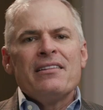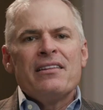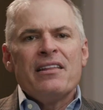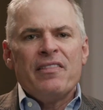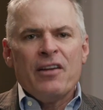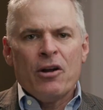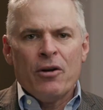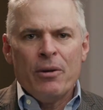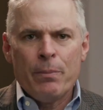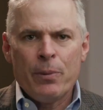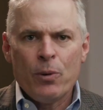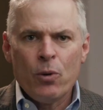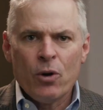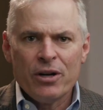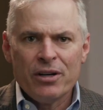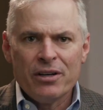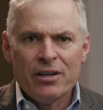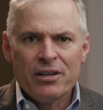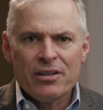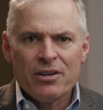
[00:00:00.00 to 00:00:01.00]
that they're
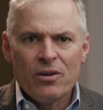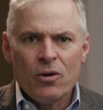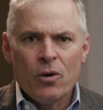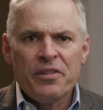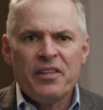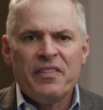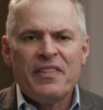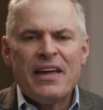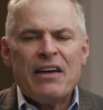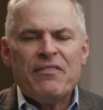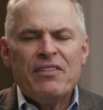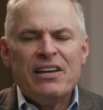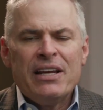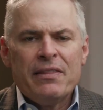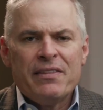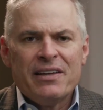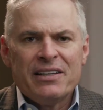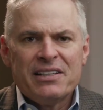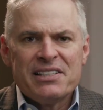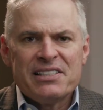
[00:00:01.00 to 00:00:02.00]
important or that they have
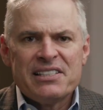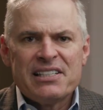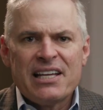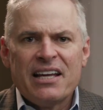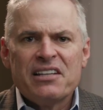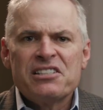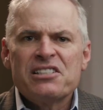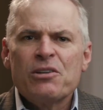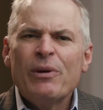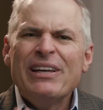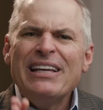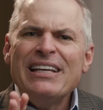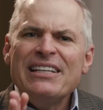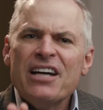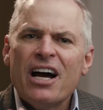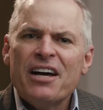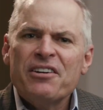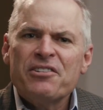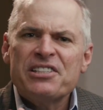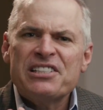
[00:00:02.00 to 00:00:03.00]
anything to say. So we
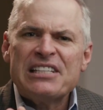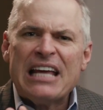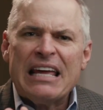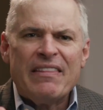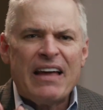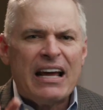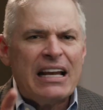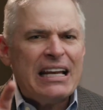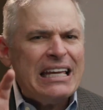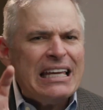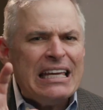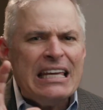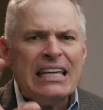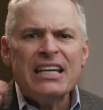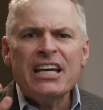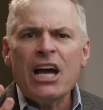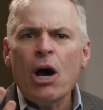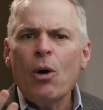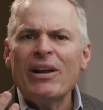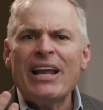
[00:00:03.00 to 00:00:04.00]
need to understand that.
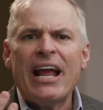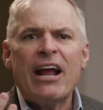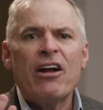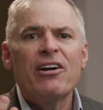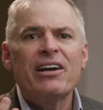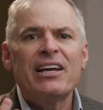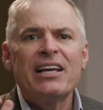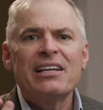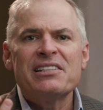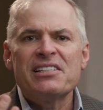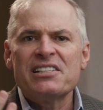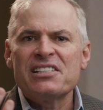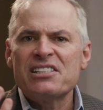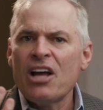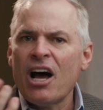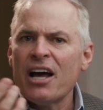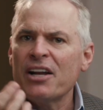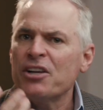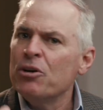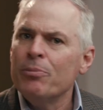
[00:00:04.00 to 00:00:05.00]
Ego and arrogance
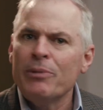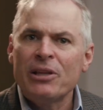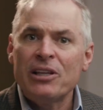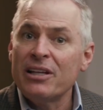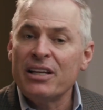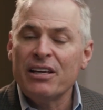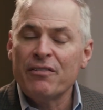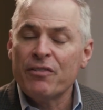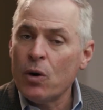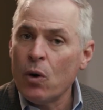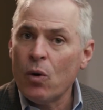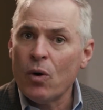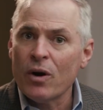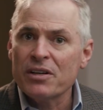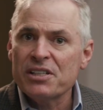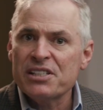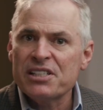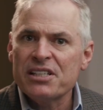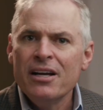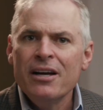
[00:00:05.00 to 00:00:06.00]
is not humility, of
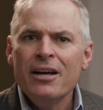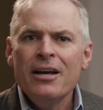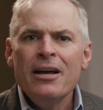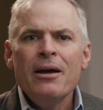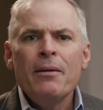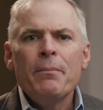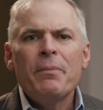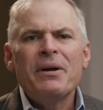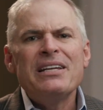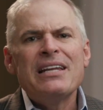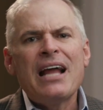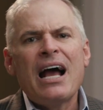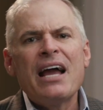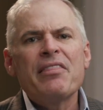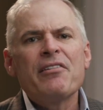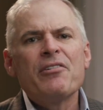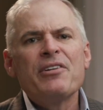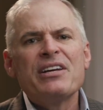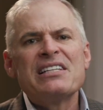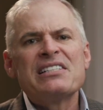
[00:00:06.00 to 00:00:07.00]
course, but
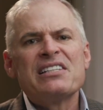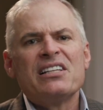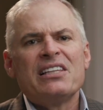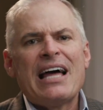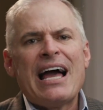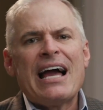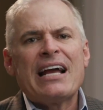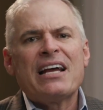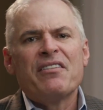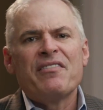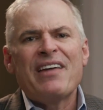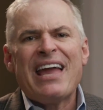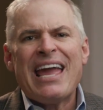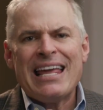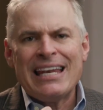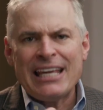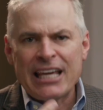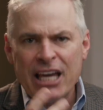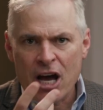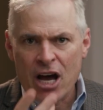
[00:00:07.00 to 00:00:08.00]
neither is a lack of
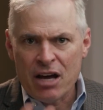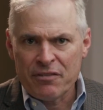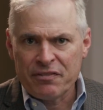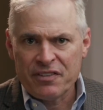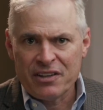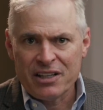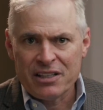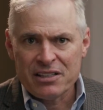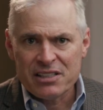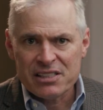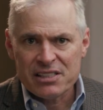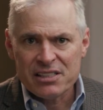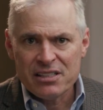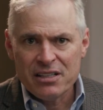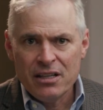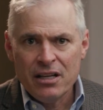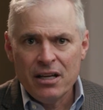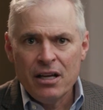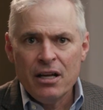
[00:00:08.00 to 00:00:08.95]
any confidence.